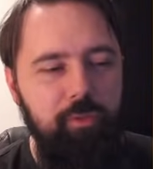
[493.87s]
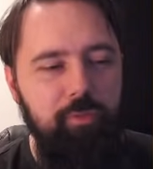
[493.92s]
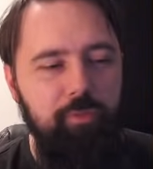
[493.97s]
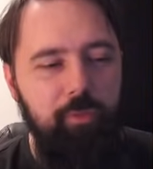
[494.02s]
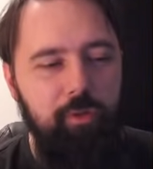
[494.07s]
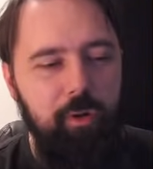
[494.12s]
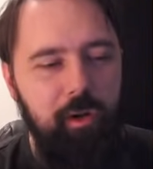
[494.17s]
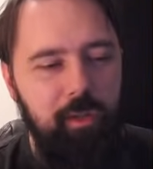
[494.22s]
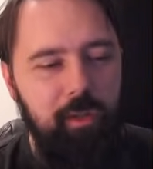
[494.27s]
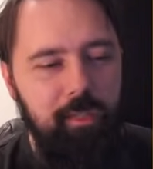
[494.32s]
the
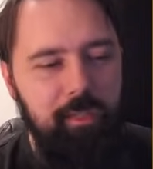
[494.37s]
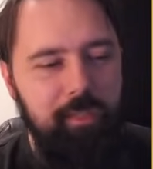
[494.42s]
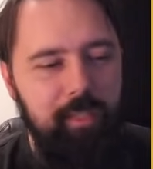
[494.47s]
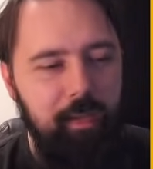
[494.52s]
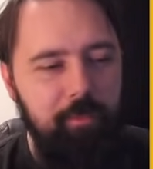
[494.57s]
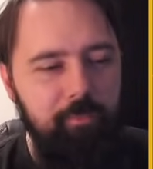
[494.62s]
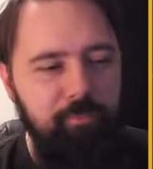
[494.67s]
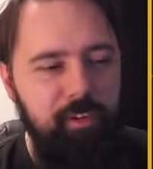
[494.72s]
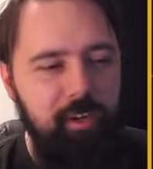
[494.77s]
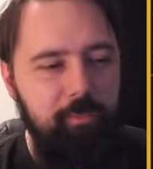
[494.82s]
4 hourly
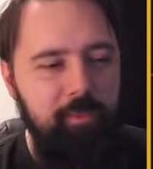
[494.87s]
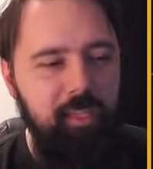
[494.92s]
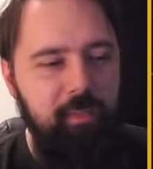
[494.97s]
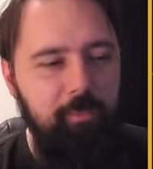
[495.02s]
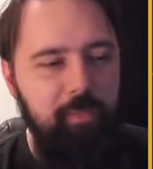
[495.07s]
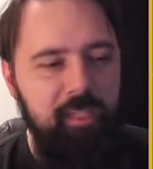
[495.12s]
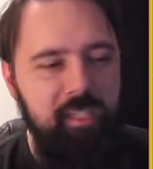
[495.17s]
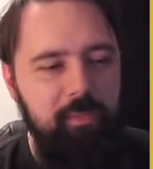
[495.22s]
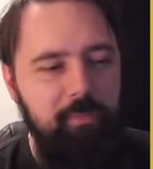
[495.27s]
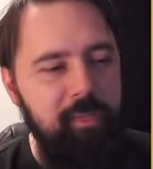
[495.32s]
time frame.
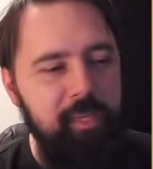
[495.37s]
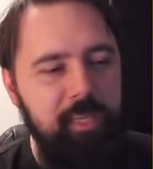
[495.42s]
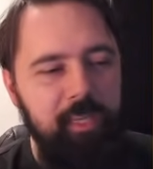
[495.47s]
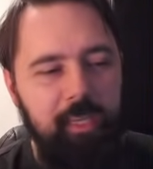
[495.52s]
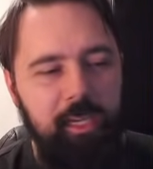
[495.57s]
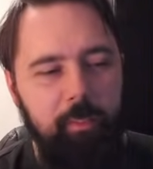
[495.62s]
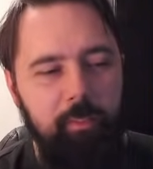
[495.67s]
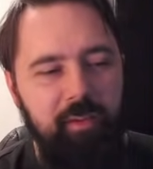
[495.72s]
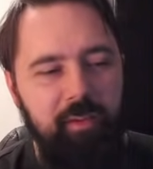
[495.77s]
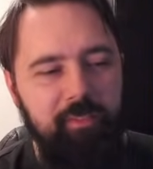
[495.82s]
That means
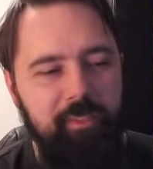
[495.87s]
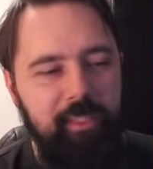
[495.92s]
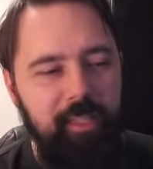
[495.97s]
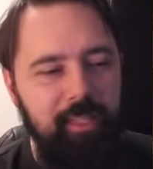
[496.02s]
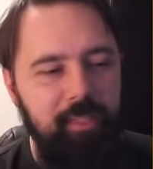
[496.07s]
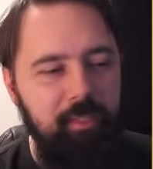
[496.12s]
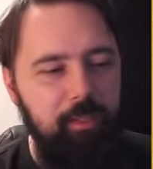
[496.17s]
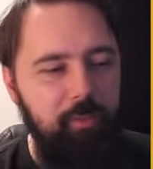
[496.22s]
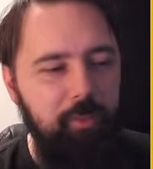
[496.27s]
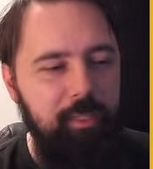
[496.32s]
being above
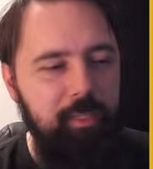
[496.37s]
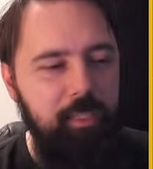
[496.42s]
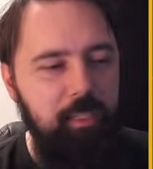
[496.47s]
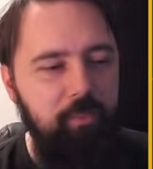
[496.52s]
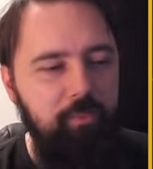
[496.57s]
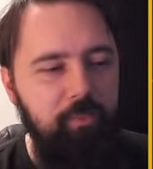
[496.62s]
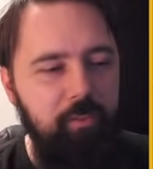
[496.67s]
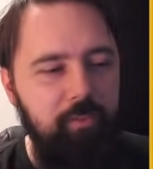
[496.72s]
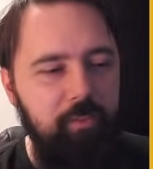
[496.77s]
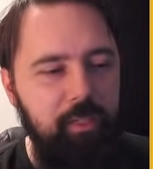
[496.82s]
10,
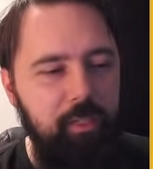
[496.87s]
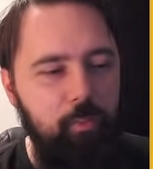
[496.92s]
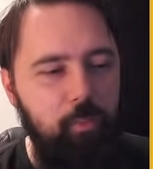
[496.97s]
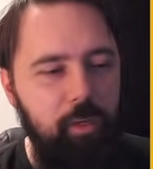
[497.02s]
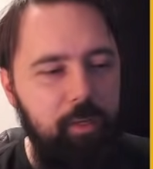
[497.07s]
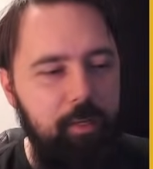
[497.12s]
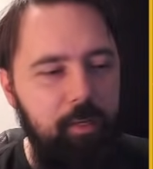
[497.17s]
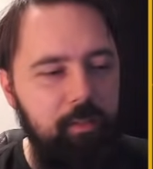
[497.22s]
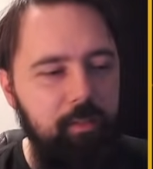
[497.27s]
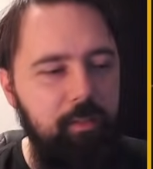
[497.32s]
20, 50,
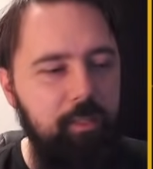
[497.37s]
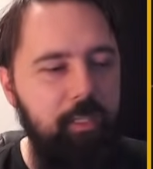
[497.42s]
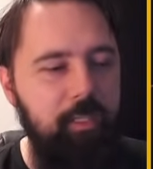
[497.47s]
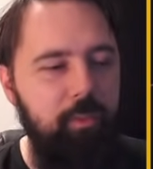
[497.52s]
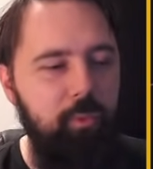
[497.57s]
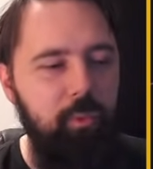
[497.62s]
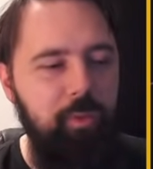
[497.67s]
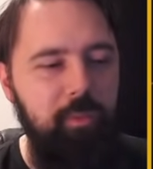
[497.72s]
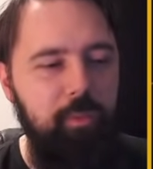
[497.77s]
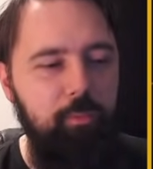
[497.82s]
100,
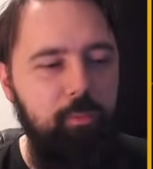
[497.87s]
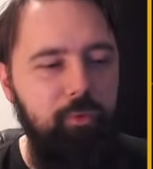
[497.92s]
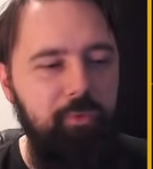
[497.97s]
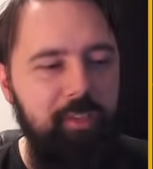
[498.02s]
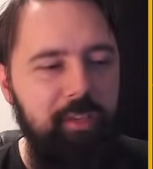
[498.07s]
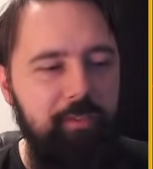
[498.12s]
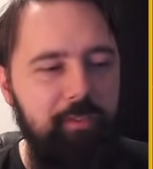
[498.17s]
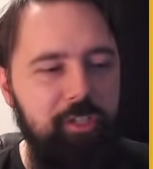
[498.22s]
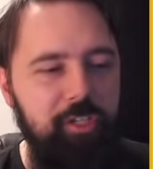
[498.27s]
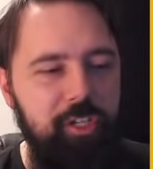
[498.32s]
200
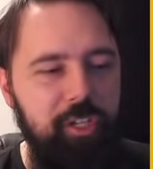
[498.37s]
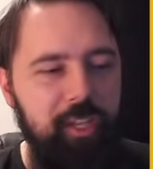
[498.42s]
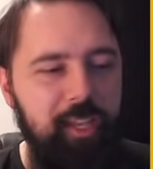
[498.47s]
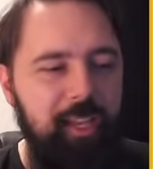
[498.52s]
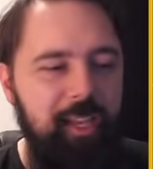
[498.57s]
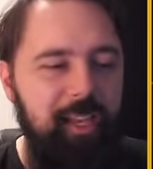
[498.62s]
moving average.